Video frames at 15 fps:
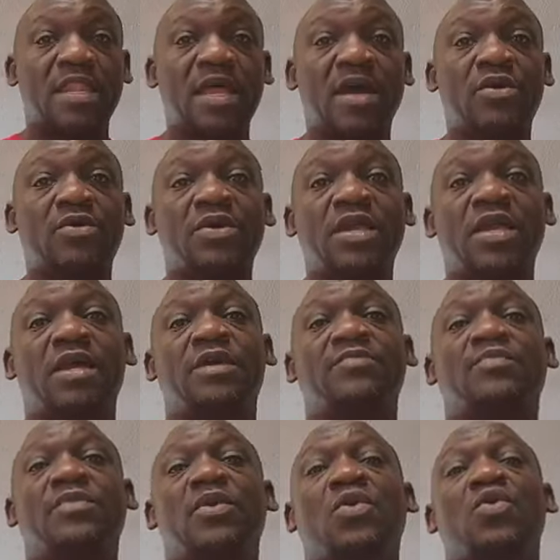Now, here,
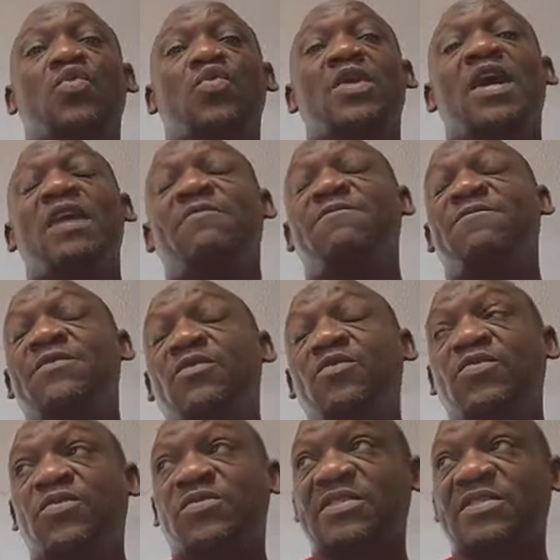we have few